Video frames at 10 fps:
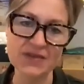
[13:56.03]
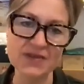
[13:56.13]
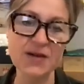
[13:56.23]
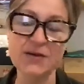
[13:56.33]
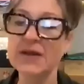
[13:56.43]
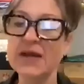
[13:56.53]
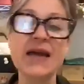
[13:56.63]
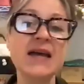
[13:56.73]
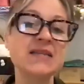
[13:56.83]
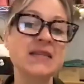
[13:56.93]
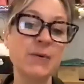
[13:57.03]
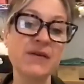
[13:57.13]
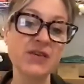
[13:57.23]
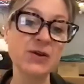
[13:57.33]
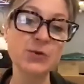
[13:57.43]
So it's
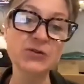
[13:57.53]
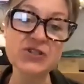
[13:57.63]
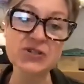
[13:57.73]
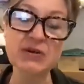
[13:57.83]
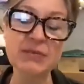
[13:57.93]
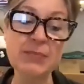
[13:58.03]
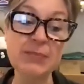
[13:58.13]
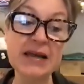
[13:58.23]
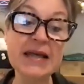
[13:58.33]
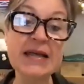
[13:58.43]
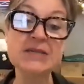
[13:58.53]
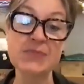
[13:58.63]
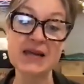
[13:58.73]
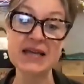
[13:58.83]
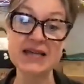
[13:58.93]
however you want to do it, but please
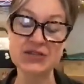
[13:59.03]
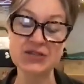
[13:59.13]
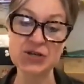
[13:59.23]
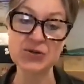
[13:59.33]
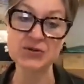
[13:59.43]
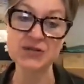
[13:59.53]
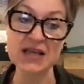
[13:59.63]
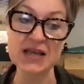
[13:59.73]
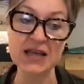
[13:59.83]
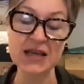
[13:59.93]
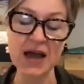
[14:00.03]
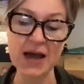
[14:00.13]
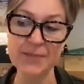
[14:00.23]
choose the